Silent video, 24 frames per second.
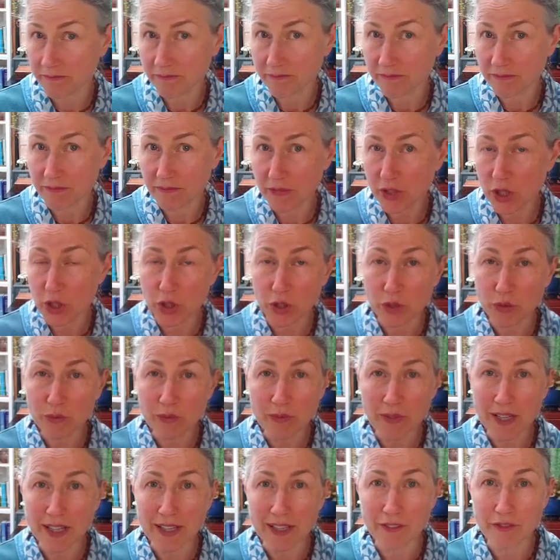You know,
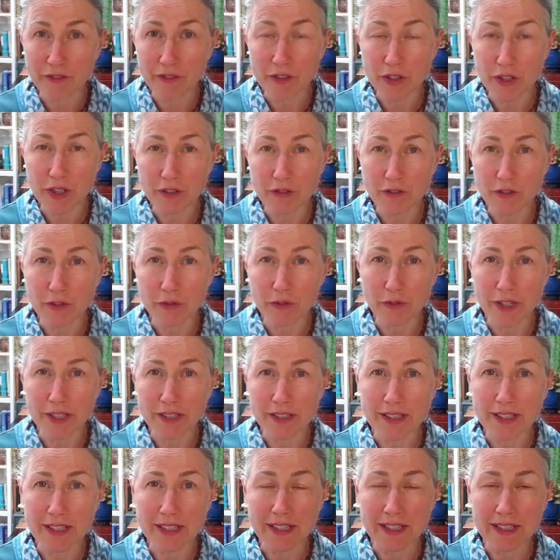if you've read
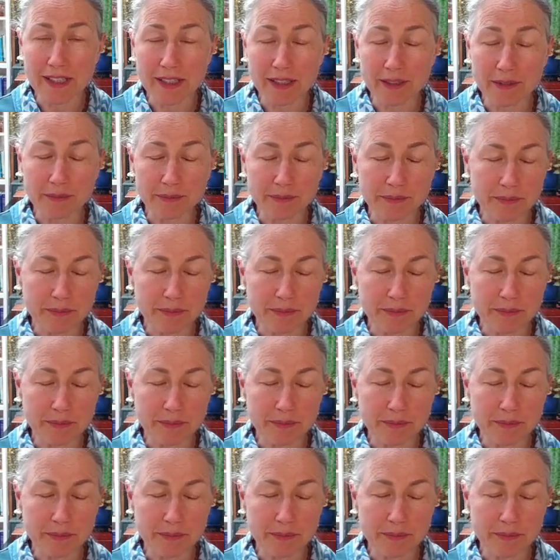the, I'm